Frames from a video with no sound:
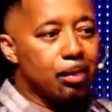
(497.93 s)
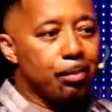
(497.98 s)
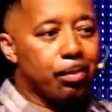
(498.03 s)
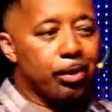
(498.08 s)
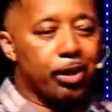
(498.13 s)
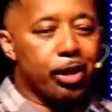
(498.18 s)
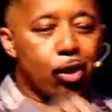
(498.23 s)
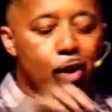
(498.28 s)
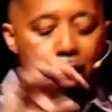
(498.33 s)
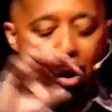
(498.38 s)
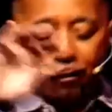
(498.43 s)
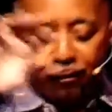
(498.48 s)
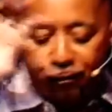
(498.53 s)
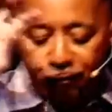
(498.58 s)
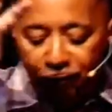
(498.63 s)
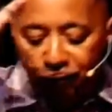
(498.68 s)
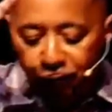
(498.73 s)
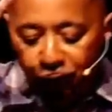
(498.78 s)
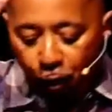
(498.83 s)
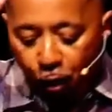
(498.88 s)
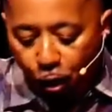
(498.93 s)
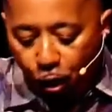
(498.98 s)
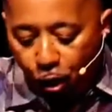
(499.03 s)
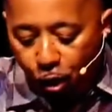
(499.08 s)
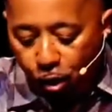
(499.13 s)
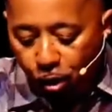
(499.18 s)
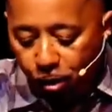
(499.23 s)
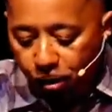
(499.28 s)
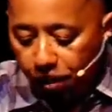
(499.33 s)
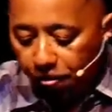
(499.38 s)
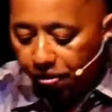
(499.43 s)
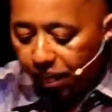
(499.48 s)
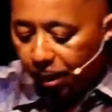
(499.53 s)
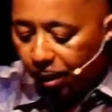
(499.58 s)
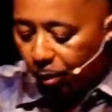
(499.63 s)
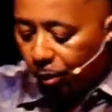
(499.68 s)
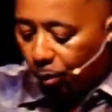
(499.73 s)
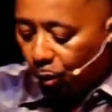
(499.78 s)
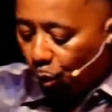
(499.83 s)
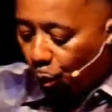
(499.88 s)
But there are four
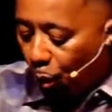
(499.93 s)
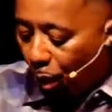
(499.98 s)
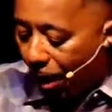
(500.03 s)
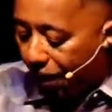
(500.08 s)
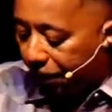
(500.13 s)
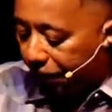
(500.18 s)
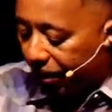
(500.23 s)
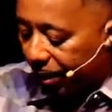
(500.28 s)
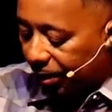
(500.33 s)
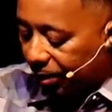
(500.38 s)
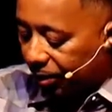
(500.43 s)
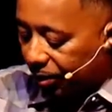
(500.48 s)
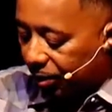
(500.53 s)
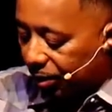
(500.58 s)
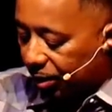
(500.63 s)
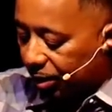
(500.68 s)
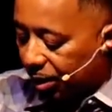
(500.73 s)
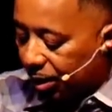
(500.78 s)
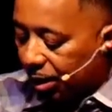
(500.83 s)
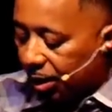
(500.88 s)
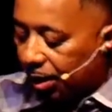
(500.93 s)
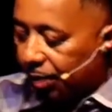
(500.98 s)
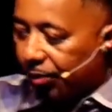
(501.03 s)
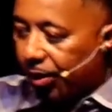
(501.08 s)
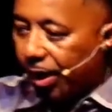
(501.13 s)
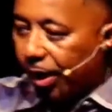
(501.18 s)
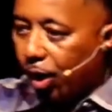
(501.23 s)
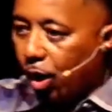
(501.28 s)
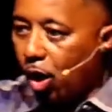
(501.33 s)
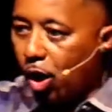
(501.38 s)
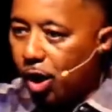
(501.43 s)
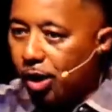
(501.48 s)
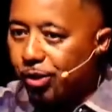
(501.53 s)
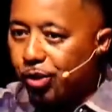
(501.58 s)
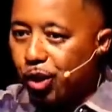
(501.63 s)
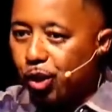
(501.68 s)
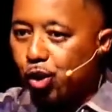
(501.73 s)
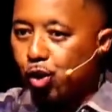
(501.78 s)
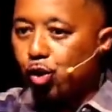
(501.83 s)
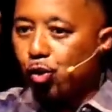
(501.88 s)
weapons that cause
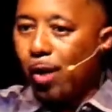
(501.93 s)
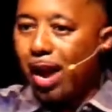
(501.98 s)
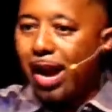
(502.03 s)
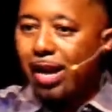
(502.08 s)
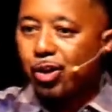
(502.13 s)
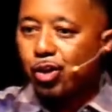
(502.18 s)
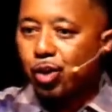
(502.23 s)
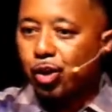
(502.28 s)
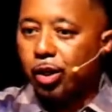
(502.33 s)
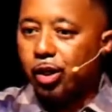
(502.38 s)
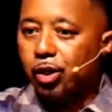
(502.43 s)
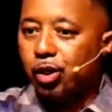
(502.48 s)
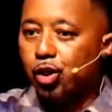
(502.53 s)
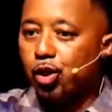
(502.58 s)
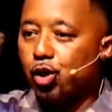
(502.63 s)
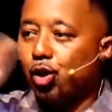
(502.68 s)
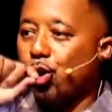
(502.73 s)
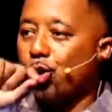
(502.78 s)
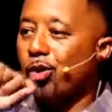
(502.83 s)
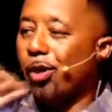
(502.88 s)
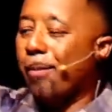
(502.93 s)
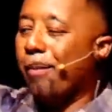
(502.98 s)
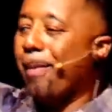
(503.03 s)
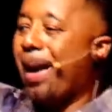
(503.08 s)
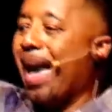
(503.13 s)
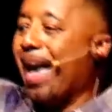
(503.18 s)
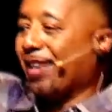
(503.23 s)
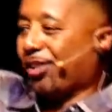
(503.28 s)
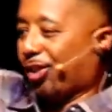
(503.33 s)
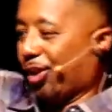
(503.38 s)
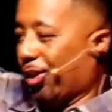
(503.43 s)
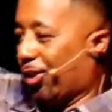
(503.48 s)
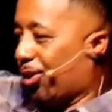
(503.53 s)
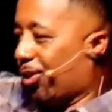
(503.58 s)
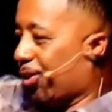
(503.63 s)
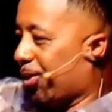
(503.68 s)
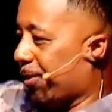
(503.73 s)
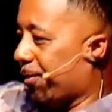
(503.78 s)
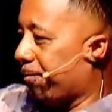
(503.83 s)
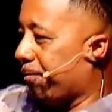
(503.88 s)
distractions to the
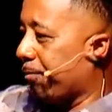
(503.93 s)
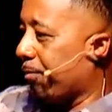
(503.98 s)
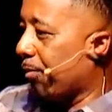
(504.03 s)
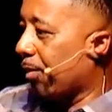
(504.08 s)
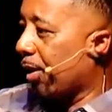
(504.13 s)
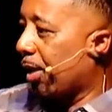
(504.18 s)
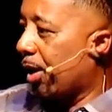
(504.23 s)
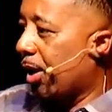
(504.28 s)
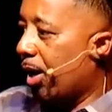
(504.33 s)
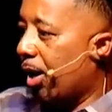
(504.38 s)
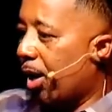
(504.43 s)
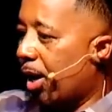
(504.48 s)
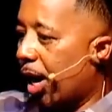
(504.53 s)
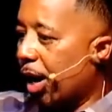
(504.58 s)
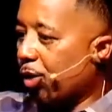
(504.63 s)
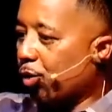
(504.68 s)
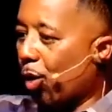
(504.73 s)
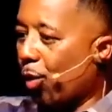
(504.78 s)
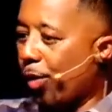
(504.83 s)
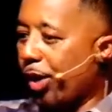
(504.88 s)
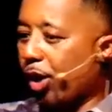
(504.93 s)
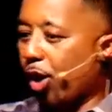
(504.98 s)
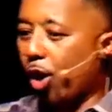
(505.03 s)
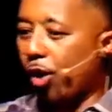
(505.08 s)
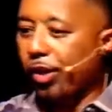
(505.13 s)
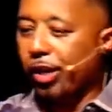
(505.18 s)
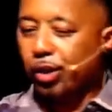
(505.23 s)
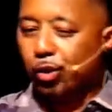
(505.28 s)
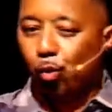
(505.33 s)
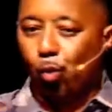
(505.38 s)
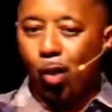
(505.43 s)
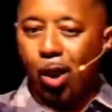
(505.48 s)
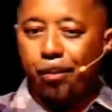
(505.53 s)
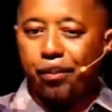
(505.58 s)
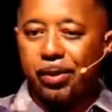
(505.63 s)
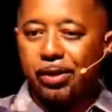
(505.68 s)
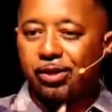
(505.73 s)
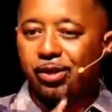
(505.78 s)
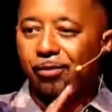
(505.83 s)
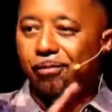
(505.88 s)
masses. That's what we call these
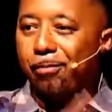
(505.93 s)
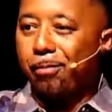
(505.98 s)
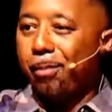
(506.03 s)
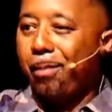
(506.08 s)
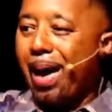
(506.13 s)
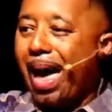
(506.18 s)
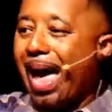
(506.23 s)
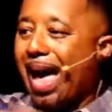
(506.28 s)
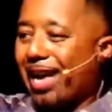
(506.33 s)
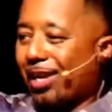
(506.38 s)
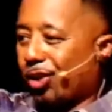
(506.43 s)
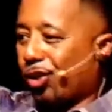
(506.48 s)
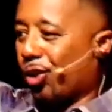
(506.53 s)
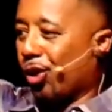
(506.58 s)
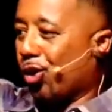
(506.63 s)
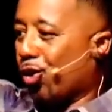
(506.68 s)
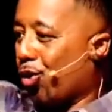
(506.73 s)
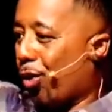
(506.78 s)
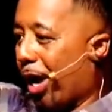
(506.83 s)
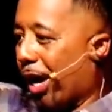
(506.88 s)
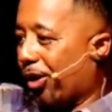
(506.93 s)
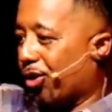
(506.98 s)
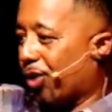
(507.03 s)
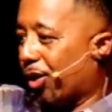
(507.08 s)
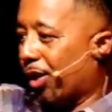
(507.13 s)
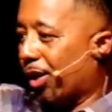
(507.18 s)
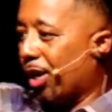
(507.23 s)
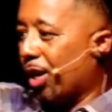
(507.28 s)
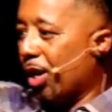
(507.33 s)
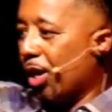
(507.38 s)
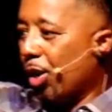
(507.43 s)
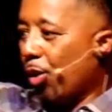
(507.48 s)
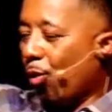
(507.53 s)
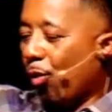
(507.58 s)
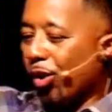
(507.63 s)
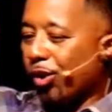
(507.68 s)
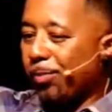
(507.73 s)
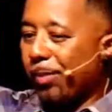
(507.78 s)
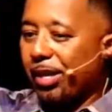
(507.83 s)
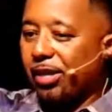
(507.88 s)
weapons of mass distraction
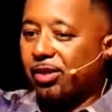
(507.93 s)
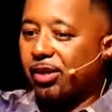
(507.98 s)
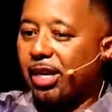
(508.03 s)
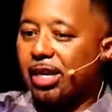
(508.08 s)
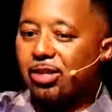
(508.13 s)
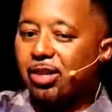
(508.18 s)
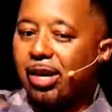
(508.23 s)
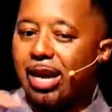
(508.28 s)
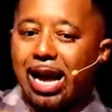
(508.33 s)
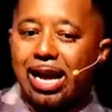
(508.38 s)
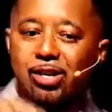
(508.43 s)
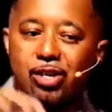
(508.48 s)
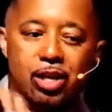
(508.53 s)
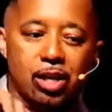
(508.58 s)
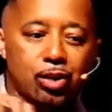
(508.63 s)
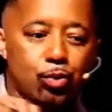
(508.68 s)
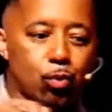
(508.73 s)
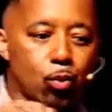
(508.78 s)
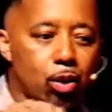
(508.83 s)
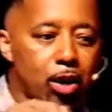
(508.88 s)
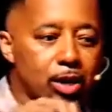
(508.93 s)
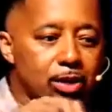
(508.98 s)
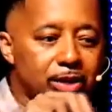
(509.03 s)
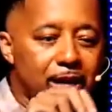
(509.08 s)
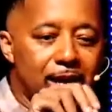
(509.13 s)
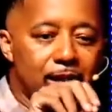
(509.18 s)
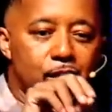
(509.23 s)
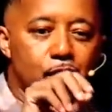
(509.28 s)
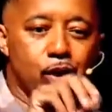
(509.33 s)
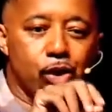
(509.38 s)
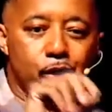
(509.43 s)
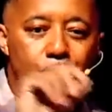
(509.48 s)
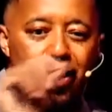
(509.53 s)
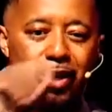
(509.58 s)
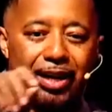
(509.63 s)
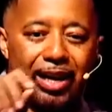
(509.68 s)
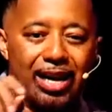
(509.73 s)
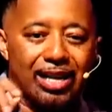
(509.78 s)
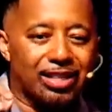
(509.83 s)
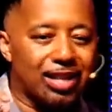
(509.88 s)
which means these are not just ones that you know you
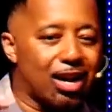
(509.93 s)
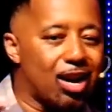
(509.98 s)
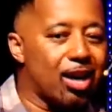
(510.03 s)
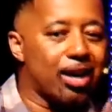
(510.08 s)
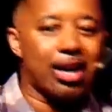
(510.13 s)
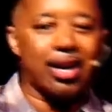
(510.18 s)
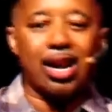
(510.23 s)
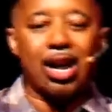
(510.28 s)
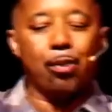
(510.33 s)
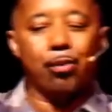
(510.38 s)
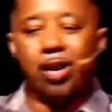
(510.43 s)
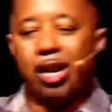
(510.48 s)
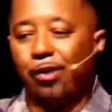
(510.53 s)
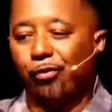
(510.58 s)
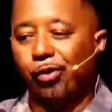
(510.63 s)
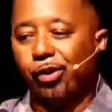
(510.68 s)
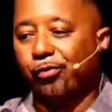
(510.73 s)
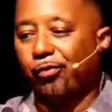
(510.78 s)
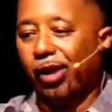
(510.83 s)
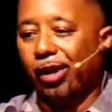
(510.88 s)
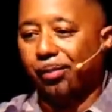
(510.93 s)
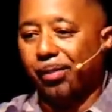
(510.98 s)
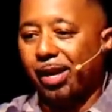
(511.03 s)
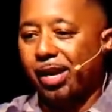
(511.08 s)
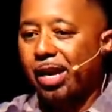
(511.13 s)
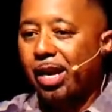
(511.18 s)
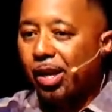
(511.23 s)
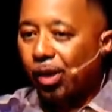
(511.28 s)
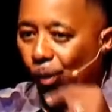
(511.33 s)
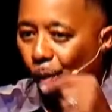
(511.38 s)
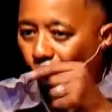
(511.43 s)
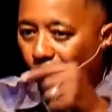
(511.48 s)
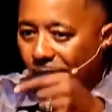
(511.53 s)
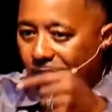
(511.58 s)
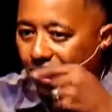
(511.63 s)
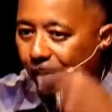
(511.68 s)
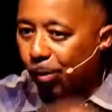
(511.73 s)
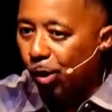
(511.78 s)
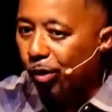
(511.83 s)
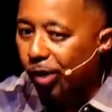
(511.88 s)
look at and say, oh, that, that would never affect me. The
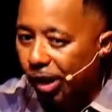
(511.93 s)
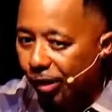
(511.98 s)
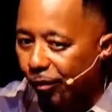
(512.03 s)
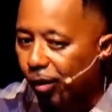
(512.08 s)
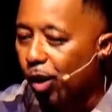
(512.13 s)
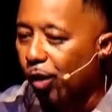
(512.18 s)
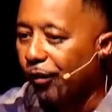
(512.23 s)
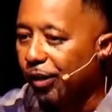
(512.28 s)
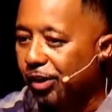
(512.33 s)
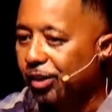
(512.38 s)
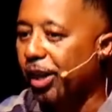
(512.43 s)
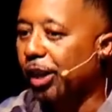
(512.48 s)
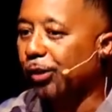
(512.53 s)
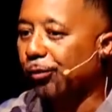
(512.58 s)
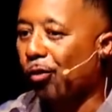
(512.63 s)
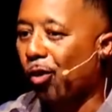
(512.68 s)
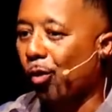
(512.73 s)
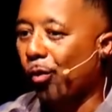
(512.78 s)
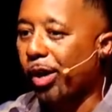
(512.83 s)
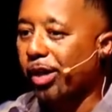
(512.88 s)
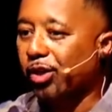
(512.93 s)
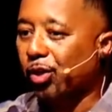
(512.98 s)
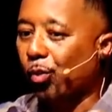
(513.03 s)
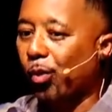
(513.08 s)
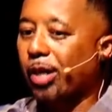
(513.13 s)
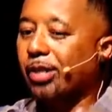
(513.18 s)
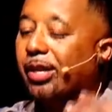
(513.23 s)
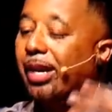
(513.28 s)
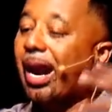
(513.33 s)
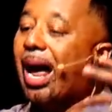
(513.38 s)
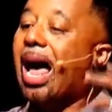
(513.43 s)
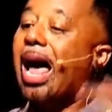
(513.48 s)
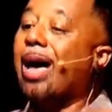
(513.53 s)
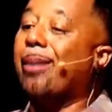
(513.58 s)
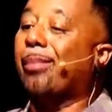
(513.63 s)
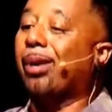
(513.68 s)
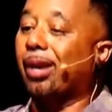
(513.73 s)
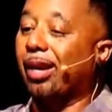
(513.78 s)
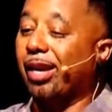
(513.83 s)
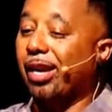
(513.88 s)
ones I'm going to give you over these next four weeks are ones that I
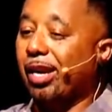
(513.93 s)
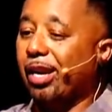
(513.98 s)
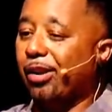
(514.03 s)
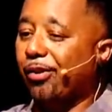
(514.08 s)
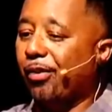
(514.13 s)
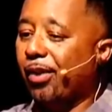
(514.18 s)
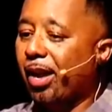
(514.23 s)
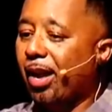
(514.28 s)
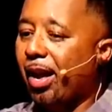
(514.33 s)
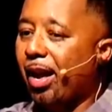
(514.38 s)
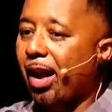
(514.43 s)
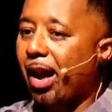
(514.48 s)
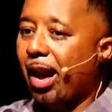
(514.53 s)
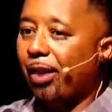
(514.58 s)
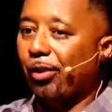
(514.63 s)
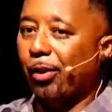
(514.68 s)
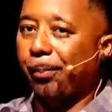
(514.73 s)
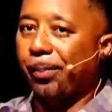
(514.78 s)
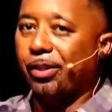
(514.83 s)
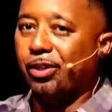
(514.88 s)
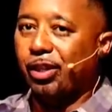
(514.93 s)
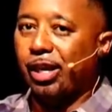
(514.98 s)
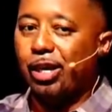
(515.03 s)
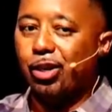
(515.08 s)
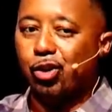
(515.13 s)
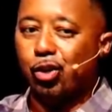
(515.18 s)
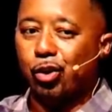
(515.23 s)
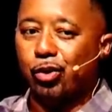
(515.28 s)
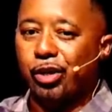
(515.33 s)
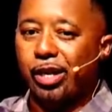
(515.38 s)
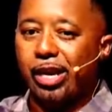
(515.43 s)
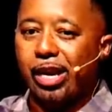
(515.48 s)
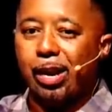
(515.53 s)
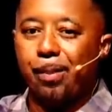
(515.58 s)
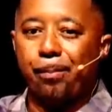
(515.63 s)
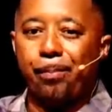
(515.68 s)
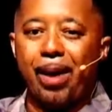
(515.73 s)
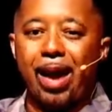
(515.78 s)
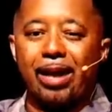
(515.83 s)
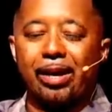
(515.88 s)
believe have the potential to
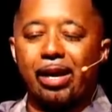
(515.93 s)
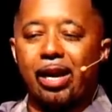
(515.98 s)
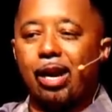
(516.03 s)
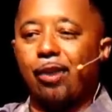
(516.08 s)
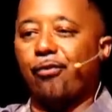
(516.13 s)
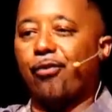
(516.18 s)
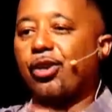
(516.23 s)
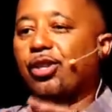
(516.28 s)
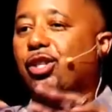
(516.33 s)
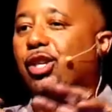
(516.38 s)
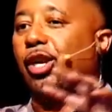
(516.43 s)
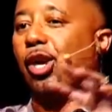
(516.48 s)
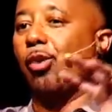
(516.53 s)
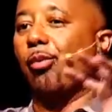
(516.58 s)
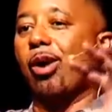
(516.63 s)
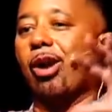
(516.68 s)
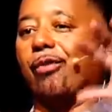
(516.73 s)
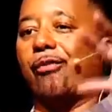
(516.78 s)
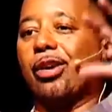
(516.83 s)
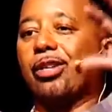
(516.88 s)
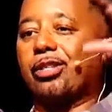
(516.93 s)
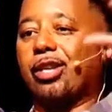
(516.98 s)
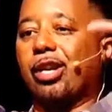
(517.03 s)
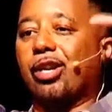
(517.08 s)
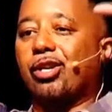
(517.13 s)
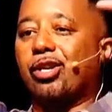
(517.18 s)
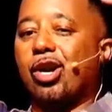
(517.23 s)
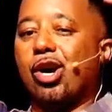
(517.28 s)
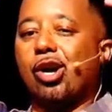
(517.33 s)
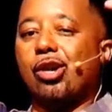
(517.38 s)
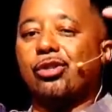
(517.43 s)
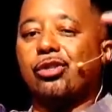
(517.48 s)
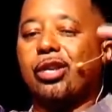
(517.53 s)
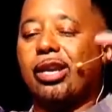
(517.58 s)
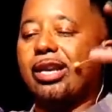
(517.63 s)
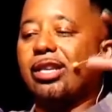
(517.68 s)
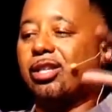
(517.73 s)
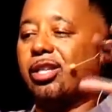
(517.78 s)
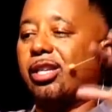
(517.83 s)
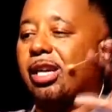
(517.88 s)
impact every single one of us, adults
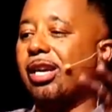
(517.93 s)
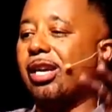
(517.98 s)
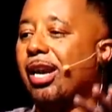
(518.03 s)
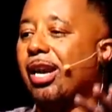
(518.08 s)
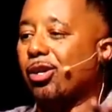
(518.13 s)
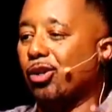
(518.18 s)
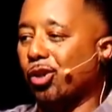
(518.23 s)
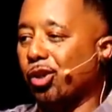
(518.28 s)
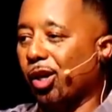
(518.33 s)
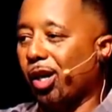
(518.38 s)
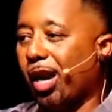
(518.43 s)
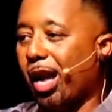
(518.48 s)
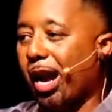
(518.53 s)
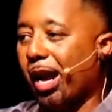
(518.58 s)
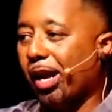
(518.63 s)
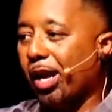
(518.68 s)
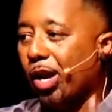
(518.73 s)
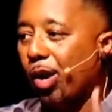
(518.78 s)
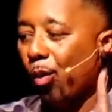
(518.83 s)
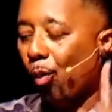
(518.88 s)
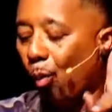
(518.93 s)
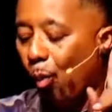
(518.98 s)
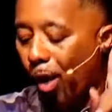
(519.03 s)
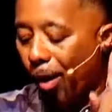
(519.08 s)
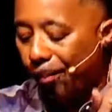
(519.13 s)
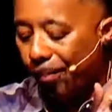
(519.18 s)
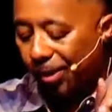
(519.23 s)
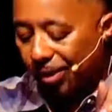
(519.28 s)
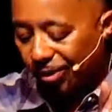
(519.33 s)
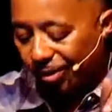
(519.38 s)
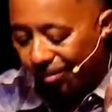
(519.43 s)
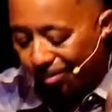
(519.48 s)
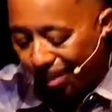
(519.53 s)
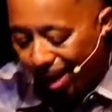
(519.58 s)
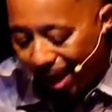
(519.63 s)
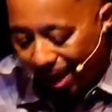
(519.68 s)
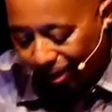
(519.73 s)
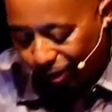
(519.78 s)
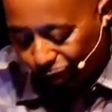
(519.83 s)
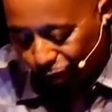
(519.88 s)
and teenagers alike, weapons of
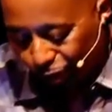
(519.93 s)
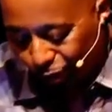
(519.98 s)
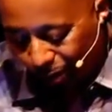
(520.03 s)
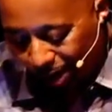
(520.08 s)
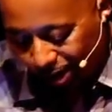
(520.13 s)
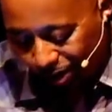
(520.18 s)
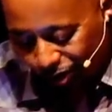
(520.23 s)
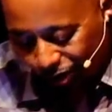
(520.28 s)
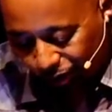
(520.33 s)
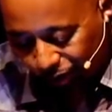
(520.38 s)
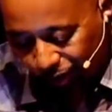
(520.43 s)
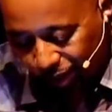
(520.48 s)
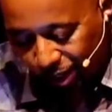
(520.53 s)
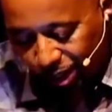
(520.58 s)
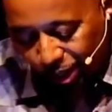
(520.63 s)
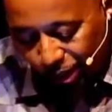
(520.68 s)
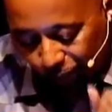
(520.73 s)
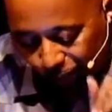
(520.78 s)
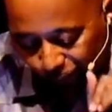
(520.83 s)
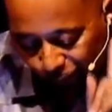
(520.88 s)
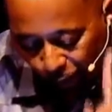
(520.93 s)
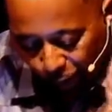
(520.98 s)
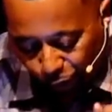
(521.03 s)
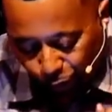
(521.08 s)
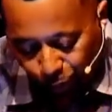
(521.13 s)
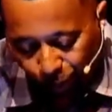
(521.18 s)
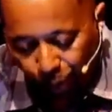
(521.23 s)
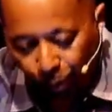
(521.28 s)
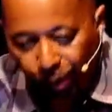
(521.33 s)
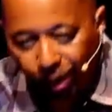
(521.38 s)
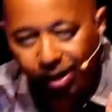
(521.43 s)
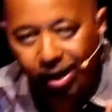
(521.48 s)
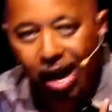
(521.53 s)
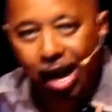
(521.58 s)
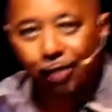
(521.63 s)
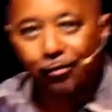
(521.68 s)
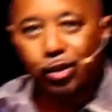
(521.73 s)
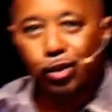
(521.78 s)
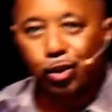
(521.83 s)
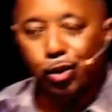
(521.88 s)
mass distractions. The first one I want to
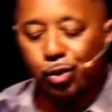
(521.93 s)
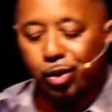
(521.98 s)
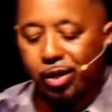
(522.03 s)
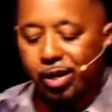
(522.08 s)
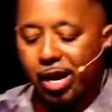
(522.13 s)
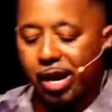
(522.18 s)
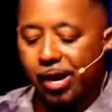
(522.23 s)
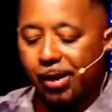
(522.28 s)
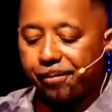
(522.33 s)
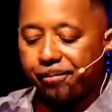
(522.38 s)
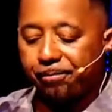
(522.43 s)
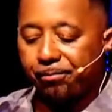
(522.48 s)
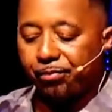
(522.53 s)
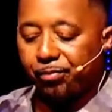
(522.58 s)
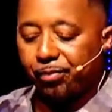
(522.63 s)
dive into today